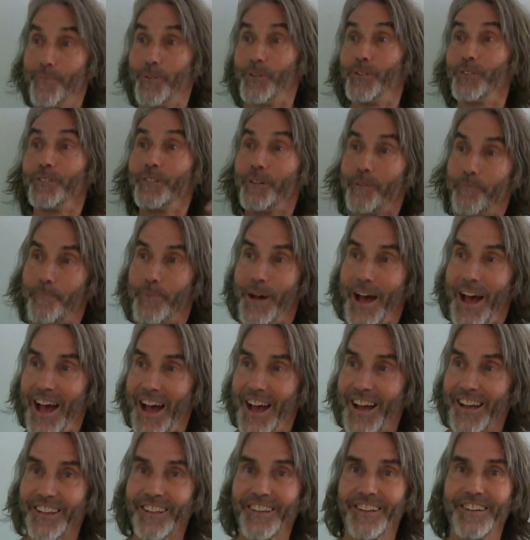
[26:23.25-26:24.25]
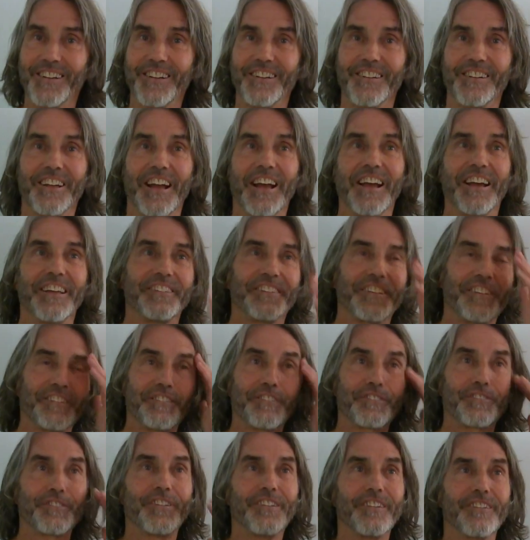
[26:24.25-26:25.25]
pull it back and
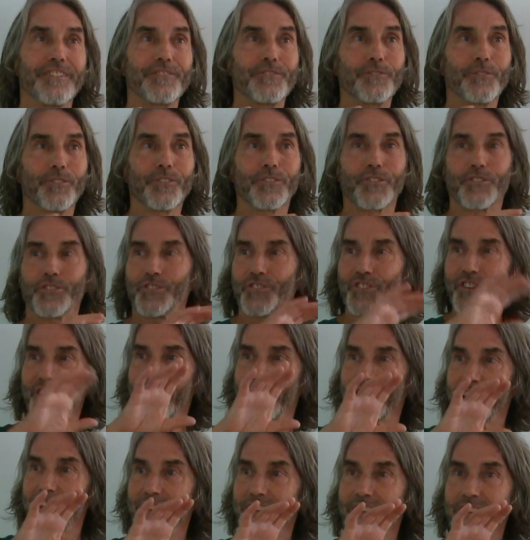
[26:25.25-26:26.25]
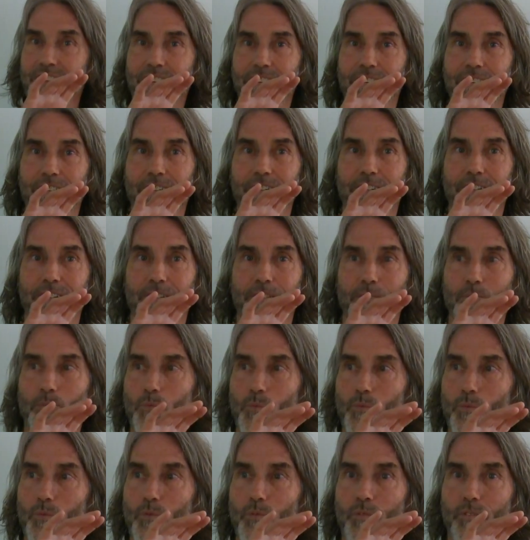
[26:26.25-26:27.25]
then you'll see
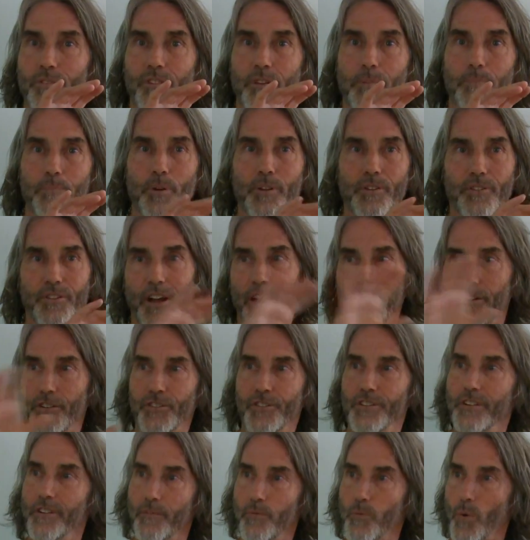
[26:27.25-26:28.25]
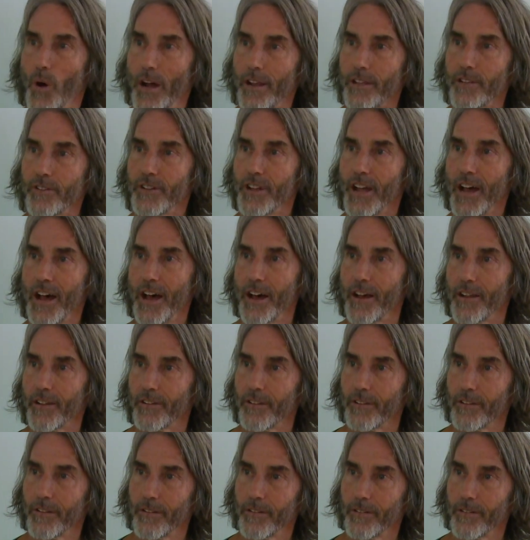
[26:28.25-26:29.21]
the production of what you're not.